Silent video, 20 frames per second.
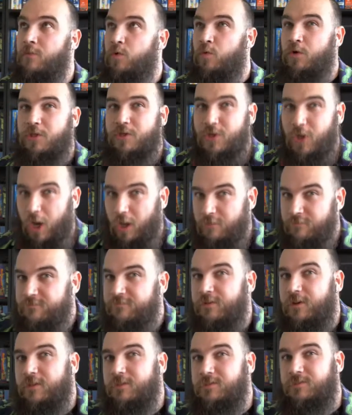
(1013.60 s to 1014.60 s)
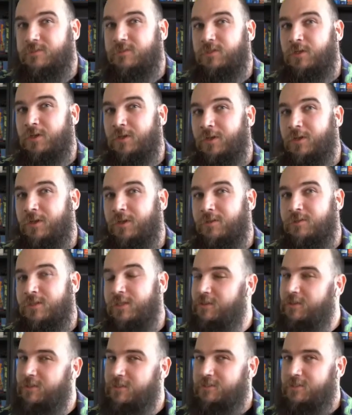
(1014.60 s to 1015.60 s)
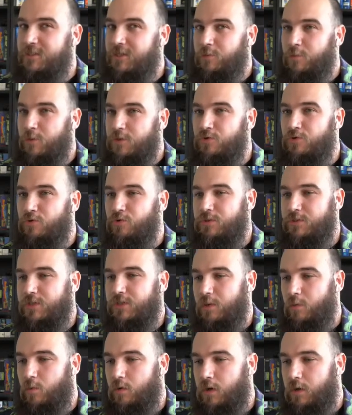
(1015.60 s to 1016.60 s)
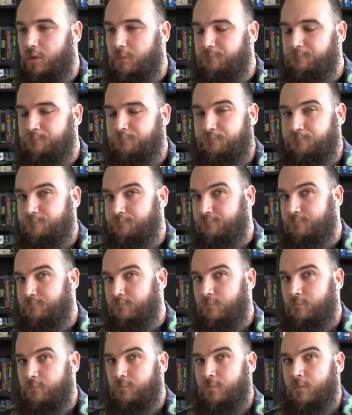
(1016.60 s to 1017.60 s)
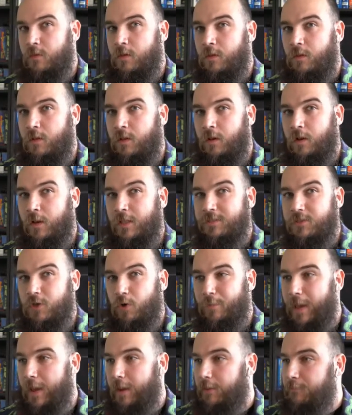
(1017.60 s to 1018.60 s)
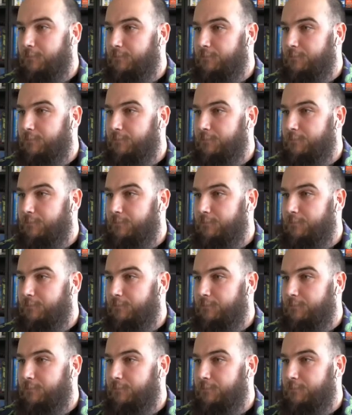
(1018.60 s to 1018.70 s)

confidence that this thing, what you do, is going to work. Let's go back.